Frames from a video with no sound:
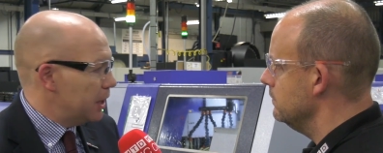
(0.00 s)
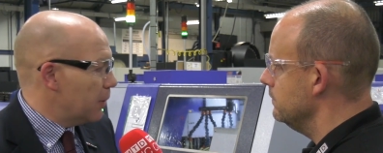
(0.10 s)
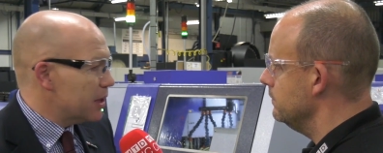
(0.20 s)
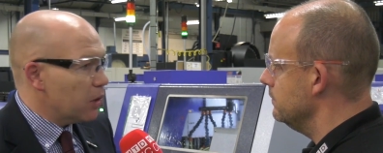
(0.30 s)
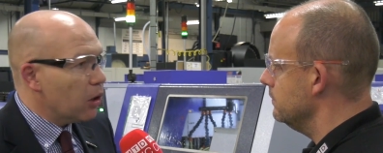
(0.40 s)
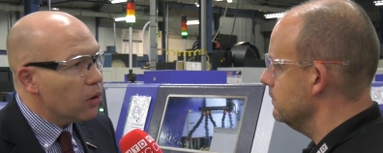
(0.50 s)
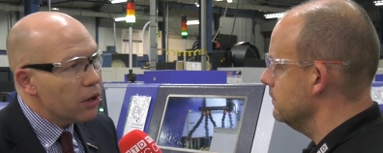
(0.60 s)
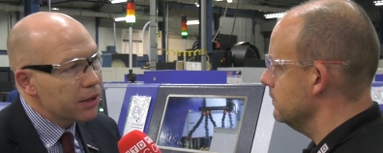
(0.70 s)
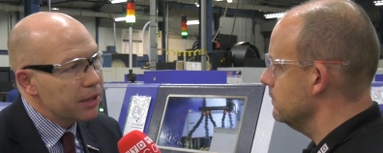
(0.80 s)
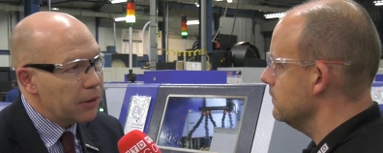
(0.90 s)
Speaker 1: You know, it's well
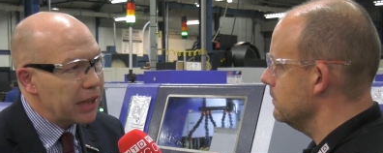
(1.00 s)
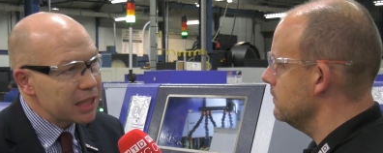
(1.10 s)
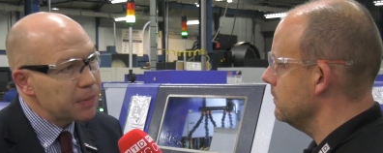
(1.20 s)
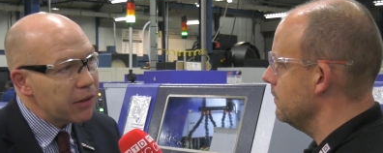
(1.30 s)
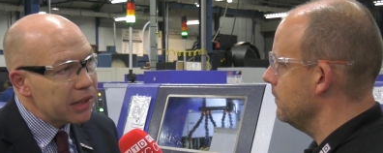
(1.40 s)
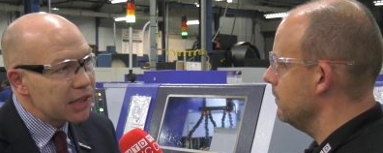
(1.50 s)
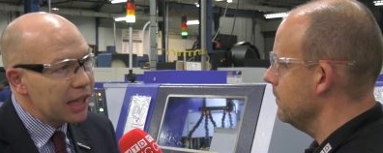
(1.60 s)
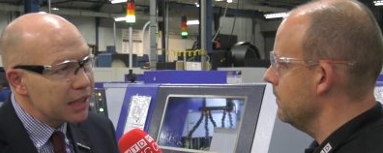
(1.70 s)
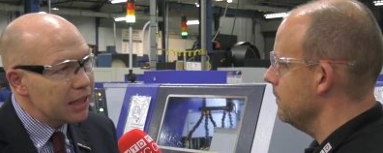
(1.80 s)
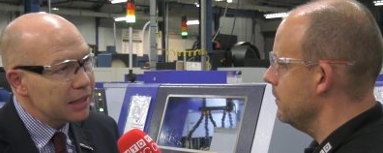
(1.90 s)
worth you know an experienced
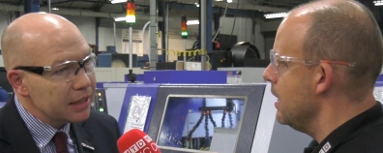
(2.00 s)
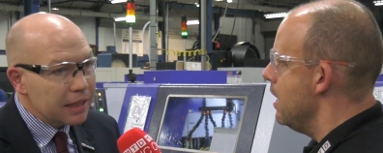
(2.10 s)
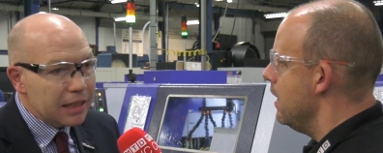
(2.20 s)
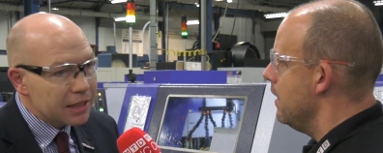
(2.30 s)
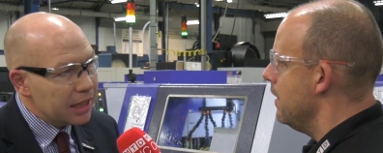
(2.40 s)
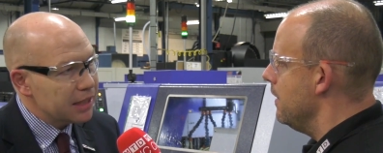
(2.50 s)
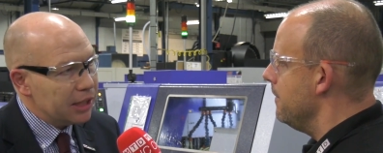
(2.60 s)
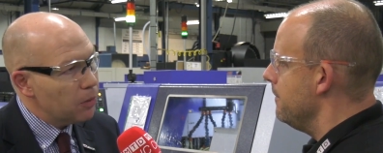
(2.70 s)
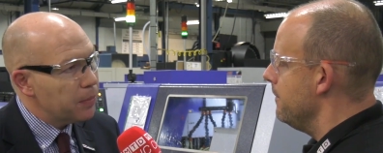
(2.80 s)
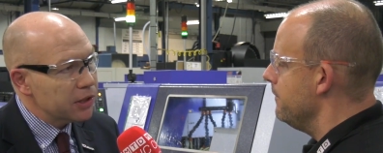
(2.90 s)
setter setting
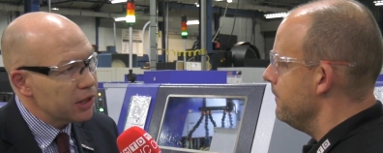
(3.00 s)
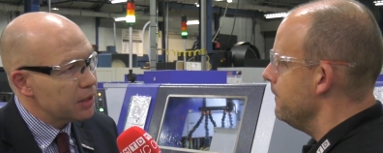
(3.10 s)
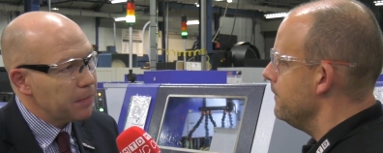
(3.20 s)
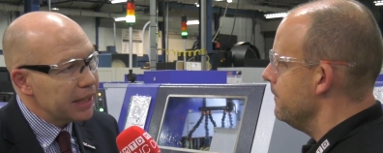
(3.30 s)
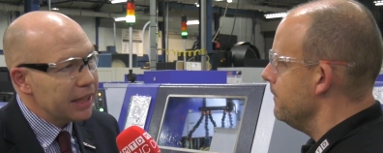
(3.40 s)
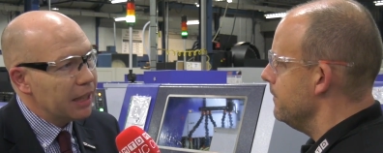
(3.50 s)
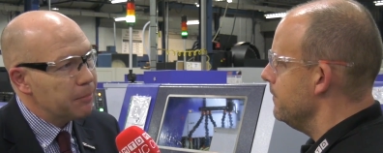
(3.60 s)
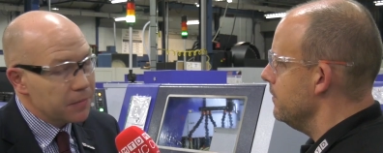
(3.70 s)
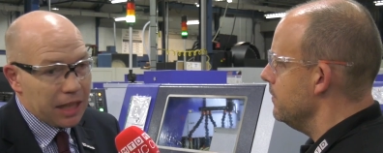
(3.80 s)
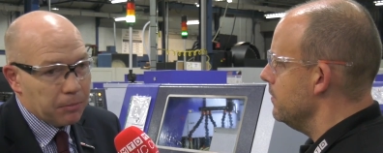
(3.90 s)
it up and just making
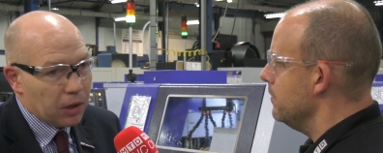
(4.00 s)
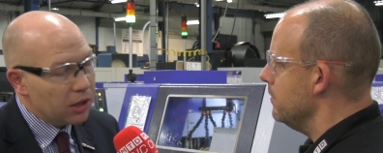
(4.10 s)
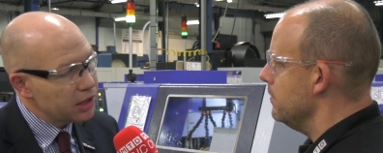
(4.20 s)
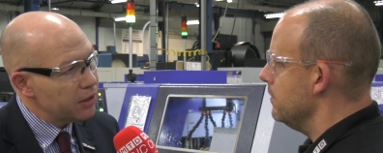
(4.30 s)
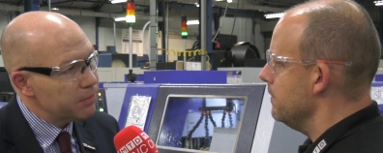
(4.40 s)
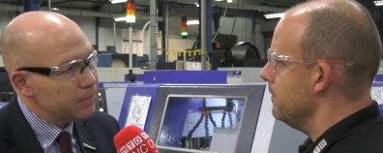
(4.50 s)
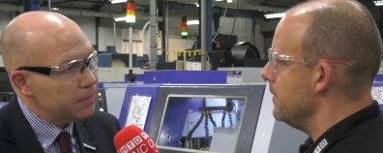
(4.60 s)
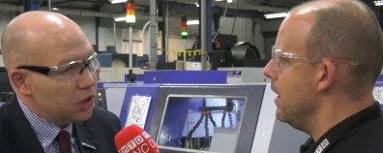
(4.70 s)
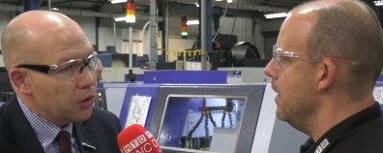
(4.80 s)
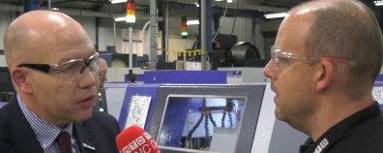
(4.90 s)
them ten parts in
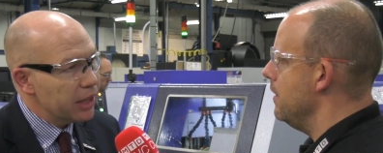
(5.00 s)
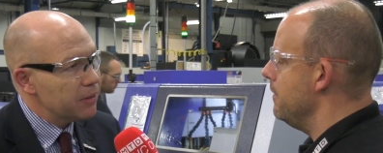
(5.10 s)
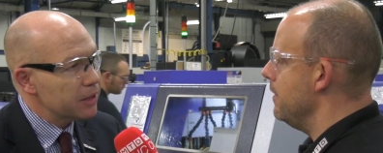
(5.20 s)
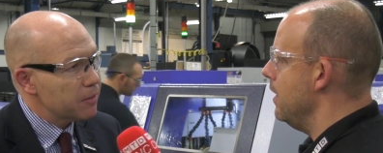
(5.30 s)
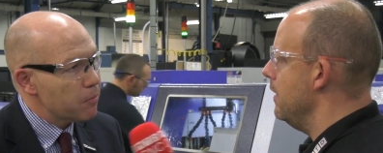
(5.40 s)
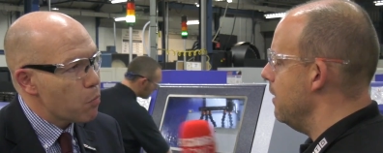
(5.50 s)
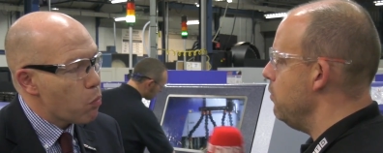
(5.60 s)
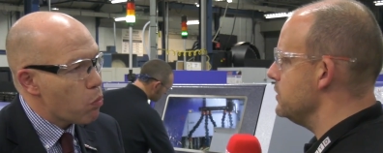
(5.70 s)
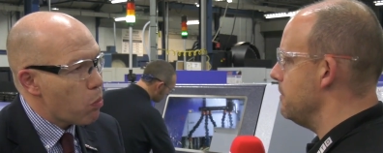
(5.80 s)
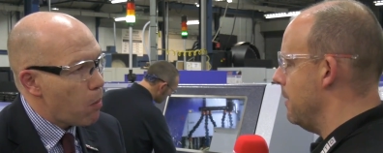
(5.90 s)
two or three hours. And
Speaker 2: that
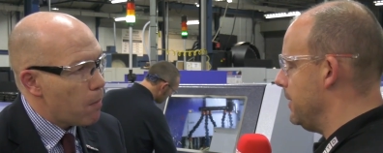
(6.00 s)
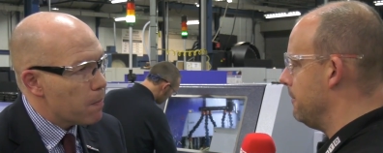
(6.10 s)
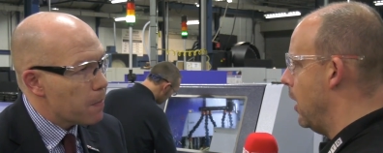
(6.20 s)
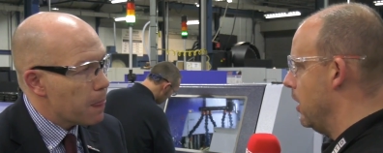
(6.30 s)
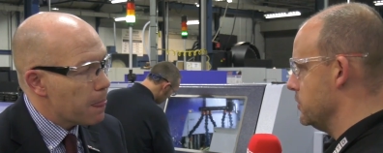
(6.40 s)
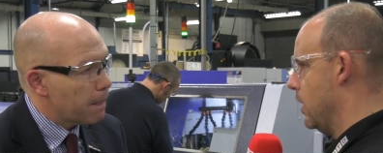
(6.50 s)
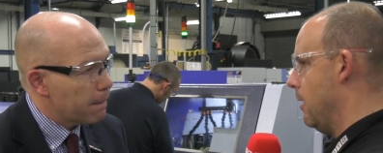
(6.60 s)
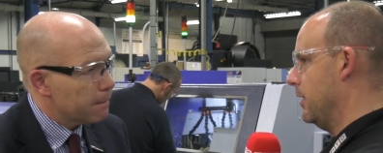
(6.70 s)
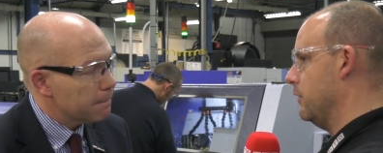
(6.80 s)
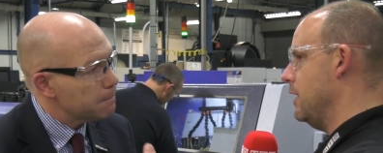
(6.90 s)
was a big part as
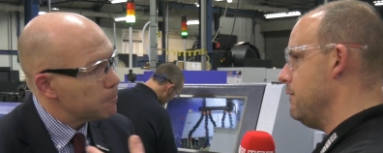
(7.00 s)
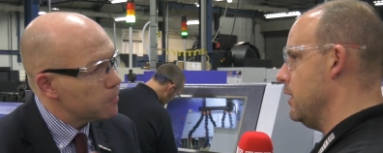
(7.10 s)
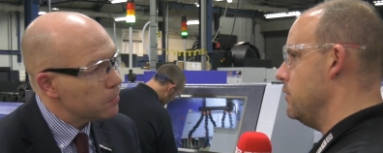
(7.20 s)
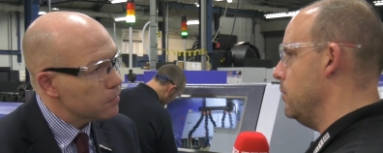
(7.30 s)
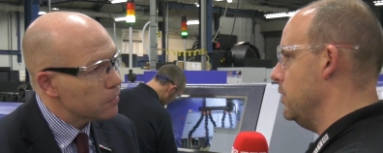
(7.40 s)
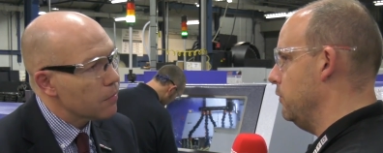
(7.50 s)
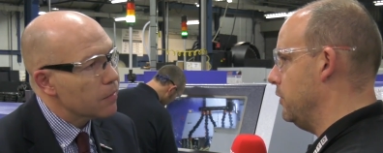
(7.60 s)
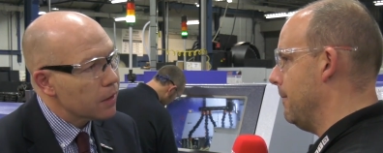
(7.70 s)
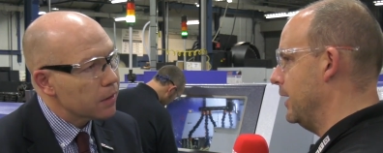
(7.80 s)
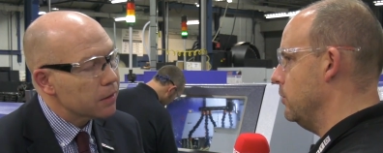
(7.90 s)
well because even though you were
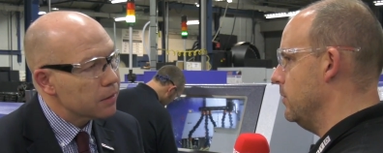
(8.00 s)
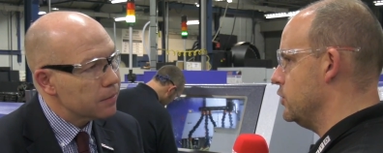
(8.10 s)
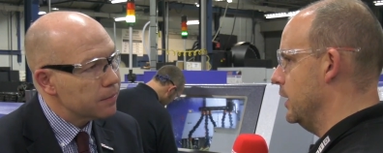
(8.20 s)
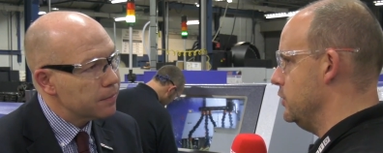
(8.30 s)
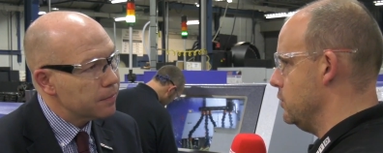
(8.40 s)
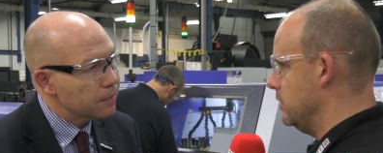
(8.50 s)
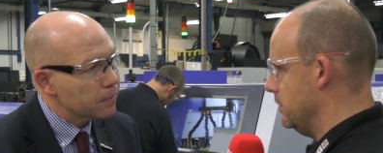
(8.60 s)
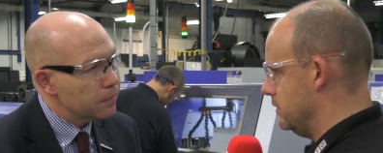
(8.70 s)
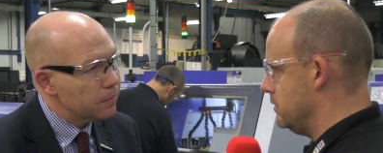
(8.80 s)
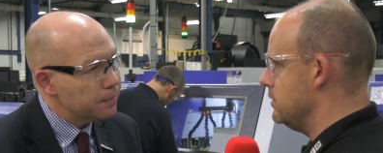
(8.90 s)
using manual machines, you were
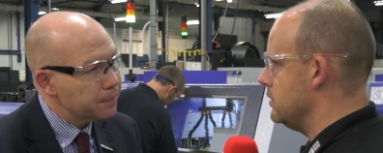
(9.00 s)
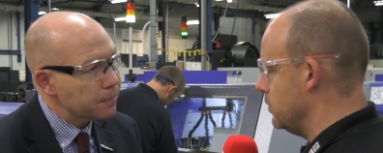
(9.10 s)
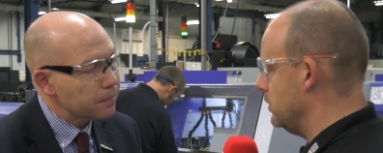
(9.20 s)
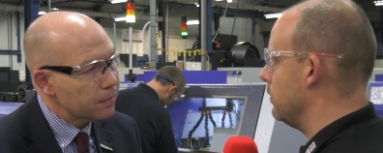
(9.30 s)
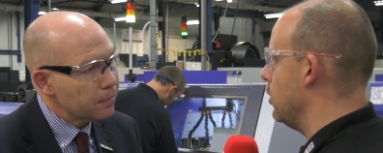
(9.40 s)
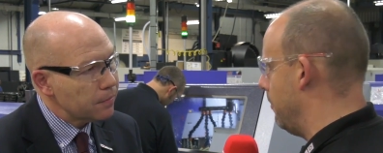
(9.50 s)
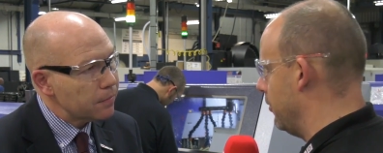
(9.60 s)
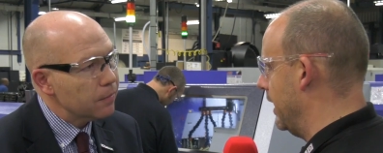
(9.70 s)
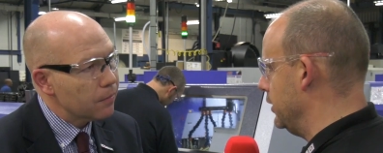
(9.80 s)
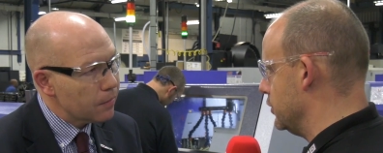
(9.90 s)
doing two or three
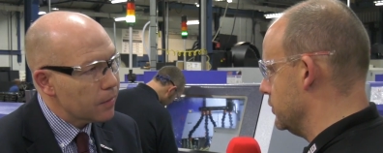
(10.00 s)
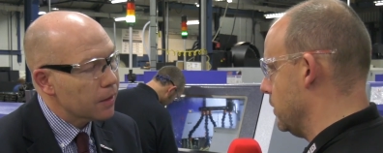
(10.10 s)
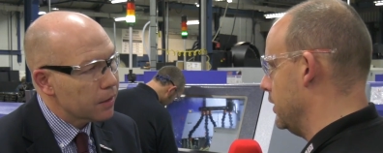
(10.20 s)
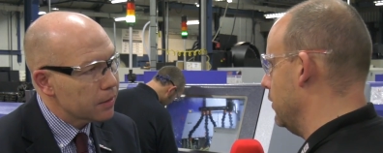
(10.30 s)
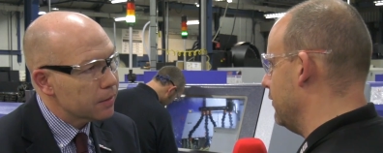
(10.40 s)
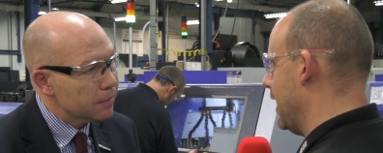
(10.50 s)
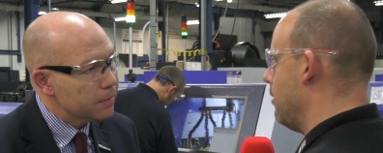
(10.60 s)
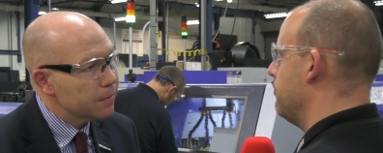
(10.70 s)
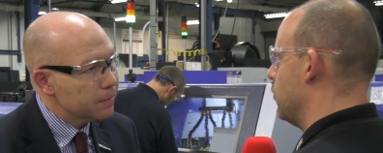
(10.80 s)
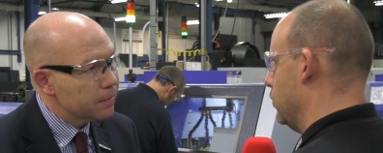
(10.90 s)
operations, weren't you? You've
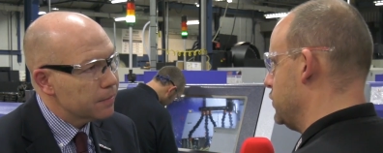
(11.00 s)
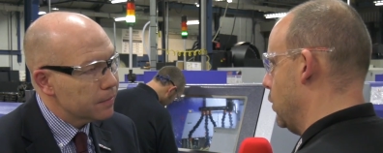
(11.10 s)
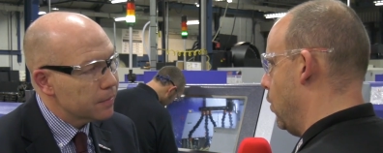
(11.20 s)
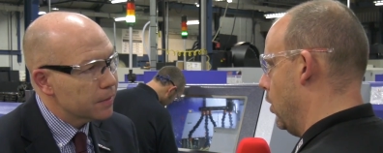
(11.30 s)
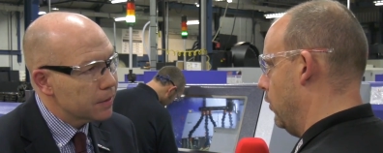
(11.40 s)
now brought it all